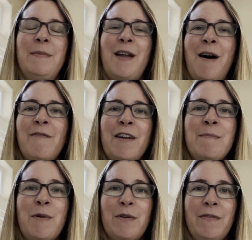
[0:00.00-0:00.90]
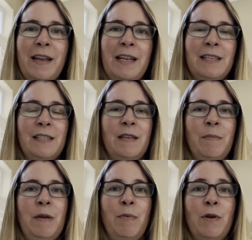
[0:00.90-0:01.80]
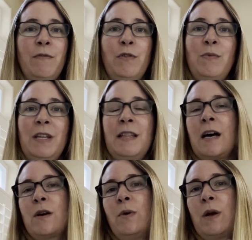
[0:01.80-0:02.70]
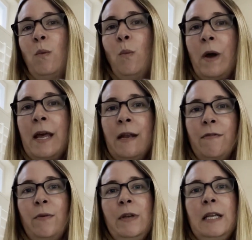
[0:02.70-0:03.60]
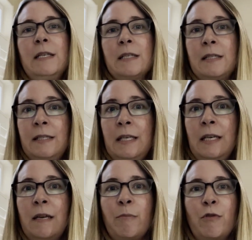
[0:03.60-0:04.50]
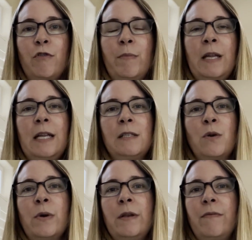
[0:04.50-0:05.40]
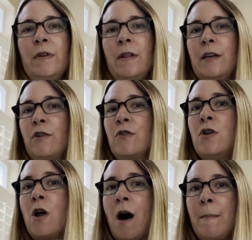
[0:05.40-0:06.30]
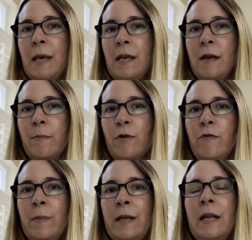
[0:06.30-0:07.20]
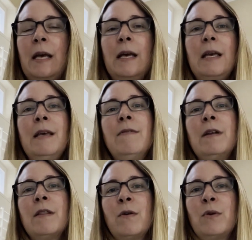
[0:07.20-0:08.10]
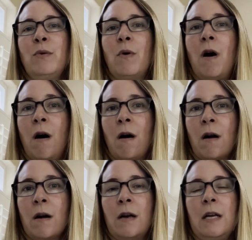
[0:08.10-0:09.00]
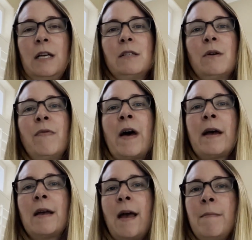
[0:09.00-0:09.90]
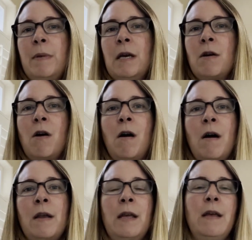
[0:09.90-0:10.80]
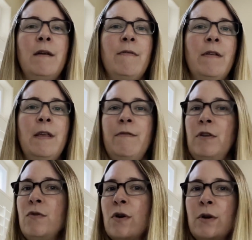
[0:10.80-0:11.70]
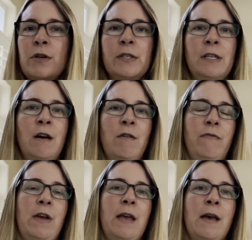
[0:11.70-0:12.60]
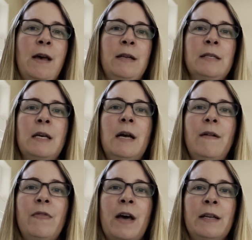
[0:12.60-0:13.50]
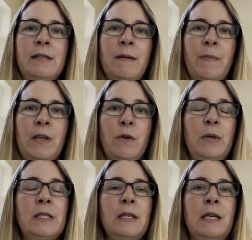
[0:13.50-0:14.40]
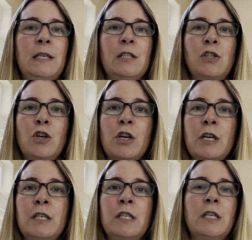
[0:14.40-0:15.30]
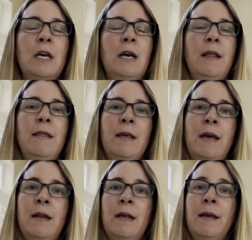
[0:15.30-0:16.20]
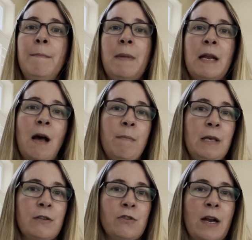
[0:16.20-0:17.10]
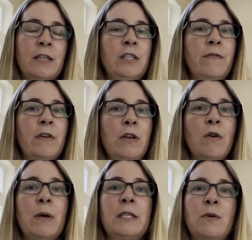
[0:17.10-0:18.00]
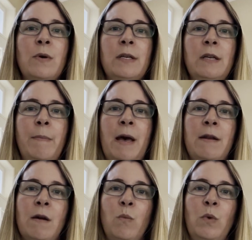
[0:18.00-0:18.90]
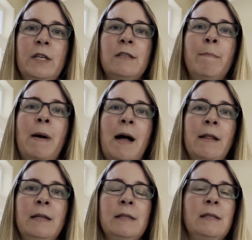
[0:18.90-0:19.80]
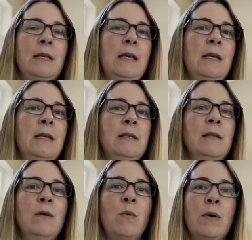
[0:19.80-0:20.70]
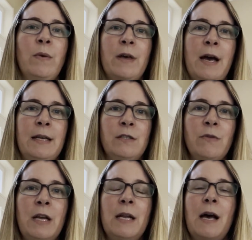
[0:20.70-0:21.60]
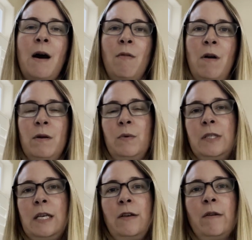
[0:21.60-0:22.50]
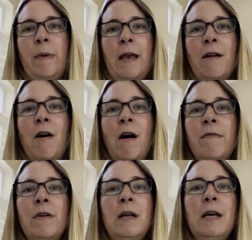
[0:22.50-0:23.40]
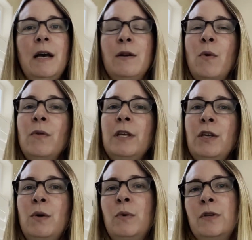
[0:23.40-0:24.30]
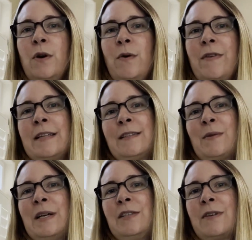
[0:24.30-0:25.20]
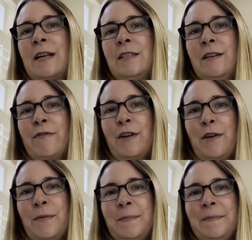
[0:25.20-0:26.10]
not very motivating to some people. If you need that quick win, if you need to see improvement, it's going to feel like you're not making improvement, even though you are. So that can be a con if you know yourself and that is something you easily get discouraged, then it may not be the strategy for you. It's going to depend on which balance is the one with the highest rate, how long it will take you to pay it off. And only you will know if that's the right strategy for you.